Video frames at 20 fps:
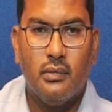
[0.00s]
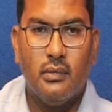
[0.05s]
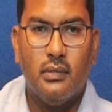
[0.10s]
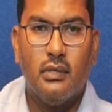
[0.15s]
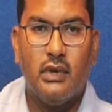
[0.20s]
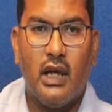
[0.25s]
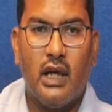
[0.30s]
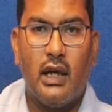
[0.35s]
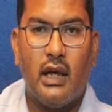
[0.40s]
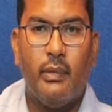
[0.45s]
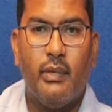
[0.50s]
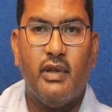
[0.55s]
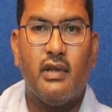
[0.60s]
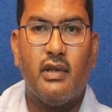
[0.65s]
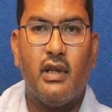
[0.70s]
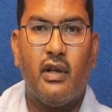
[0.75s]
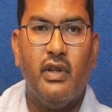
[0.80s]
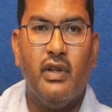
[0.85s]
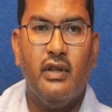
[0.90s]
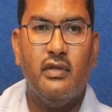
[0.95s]
database
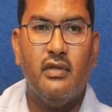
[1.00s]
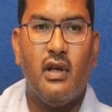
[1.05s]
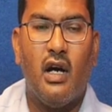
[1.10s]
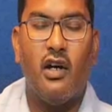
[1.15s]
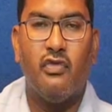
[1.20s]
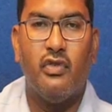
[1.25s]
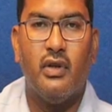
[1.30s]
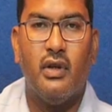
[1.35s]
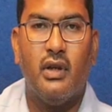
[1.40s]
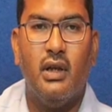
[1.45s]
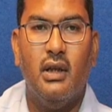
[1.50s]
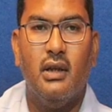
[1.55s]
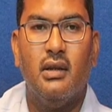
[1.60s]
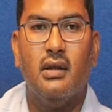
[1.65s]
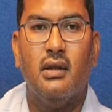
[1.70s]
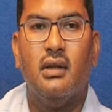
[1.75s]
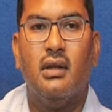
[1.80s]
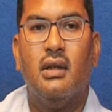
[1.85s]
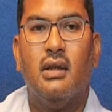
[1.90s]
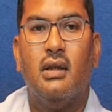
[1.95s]
service offered
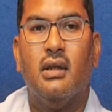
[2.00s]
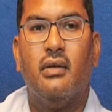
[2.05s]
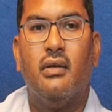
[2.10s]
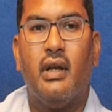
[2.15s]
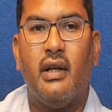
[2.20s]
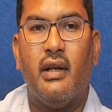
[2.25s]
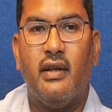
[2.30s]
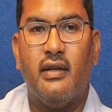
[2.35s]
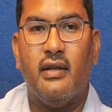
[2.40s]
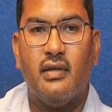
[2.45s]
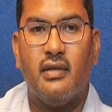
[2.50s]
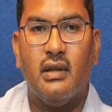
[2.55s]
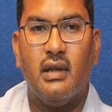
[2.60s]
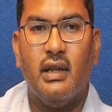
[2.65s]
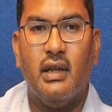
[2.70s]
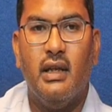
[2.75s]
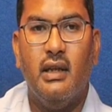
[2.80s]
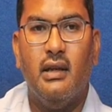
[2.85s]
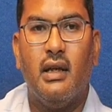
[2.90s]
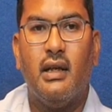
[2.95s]
very
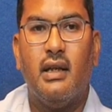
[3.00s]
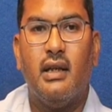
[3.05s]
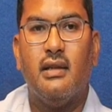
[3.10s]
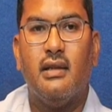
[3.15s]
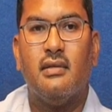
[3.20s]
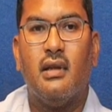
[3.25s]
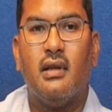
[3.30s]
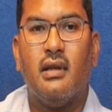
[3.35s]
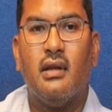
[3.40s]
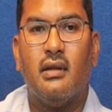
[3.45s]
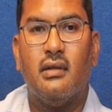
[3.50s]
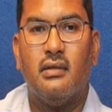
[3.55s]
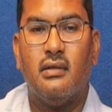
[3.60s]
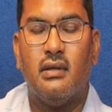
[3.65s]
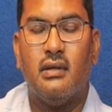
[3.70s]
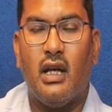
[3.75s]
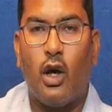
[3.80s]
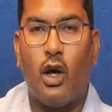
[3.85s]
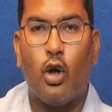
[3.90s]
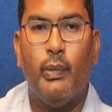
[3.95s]
recently, that is
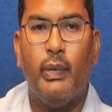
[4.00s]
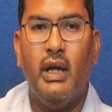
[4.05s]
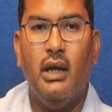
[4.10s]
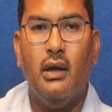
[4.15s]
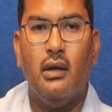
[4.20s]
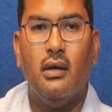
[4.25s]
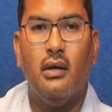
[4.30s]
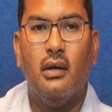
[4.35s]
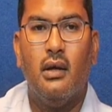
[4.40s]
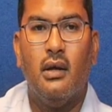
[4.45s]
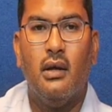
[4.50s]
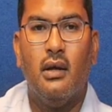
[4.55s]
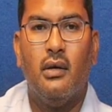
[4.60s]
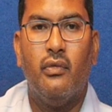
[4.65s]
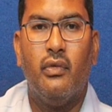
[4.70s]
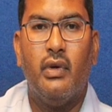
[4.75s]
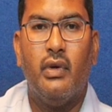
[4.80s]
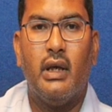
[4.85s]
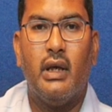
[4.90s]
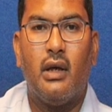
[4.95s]
document.
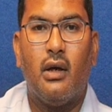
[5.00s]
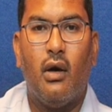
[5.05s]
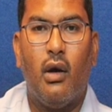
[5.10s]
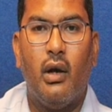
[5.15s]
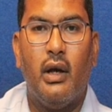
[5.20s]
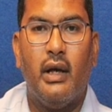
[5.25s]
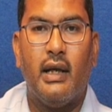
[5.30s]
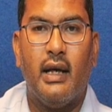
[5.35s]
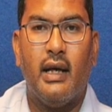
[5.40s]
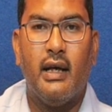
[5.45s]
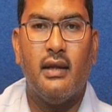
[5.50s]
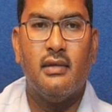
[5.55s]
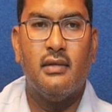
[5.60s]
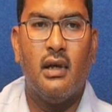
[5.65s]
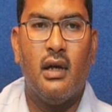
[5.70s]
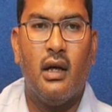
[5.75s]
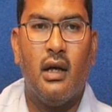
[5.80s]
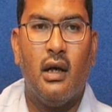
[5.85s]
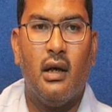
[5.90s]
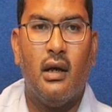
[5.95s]
We call it as
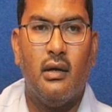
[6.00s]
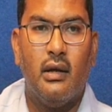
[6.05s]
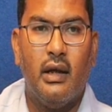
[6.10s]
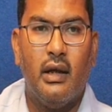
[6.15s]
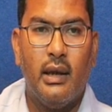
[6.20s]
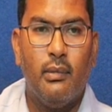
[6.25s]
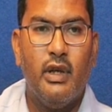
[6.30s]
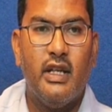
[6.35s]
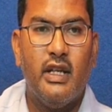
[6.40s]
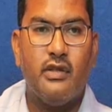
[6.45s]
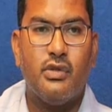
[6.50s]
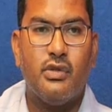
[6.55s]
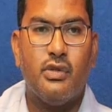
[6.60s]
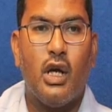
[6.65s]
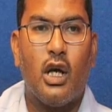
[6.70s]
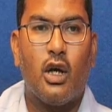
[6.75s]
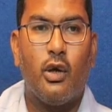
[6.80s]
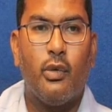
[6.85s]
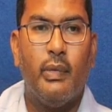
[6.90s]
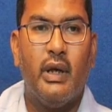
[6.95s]
AWS
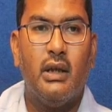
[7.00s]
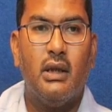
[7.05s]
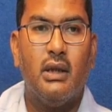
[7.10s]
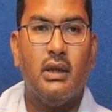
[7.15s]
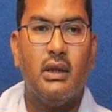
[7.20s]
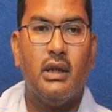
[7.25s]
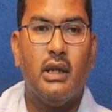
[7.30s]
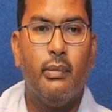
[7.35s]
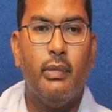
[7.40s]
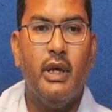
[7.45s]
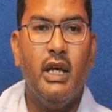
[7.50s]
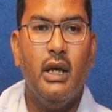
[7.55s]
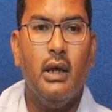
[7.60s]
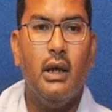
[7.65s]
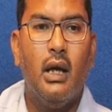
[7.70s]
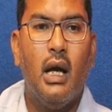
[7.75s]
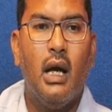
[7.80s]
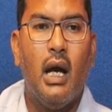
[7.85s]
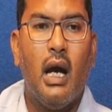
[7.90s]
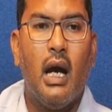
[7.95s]
Document DB,
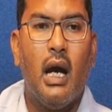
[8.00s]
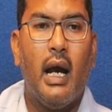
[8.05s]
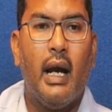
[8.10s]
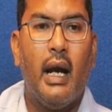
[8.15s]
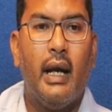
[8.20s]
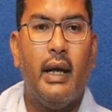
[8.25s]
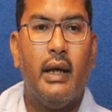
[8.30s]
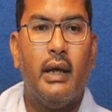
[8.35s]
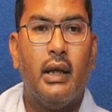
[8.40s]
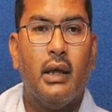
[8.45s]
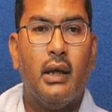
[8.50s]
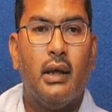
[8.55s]
and